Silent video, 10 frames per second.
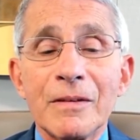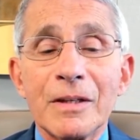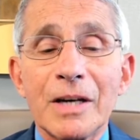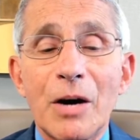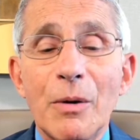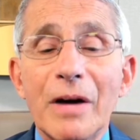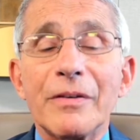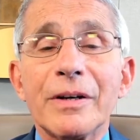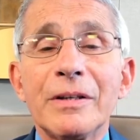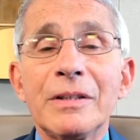
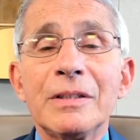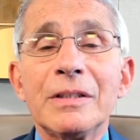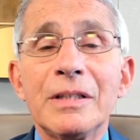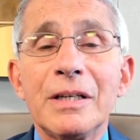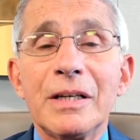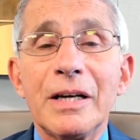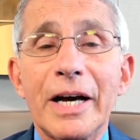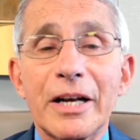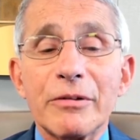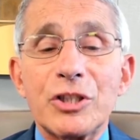However,
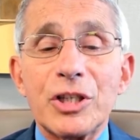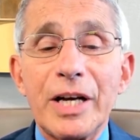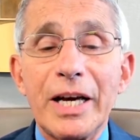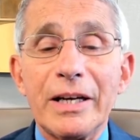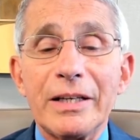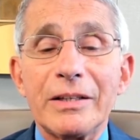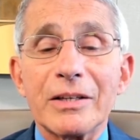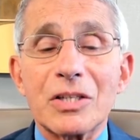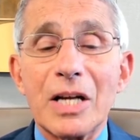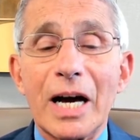heterogeneity
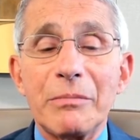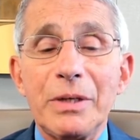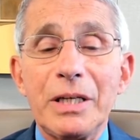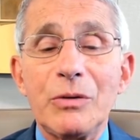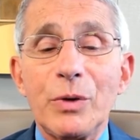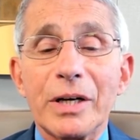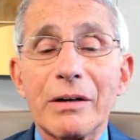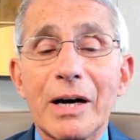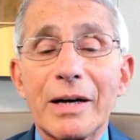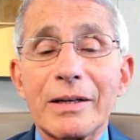does not mean we are
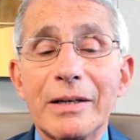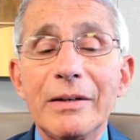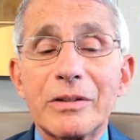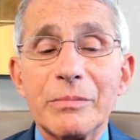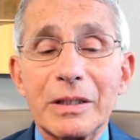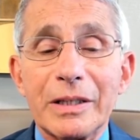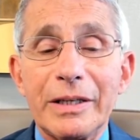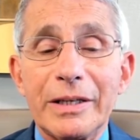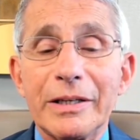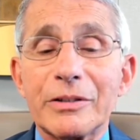not
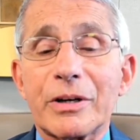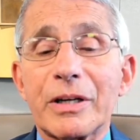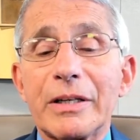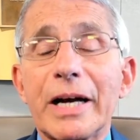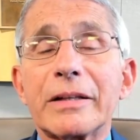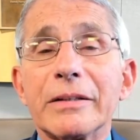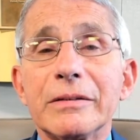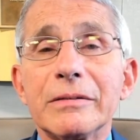intimately interconnected.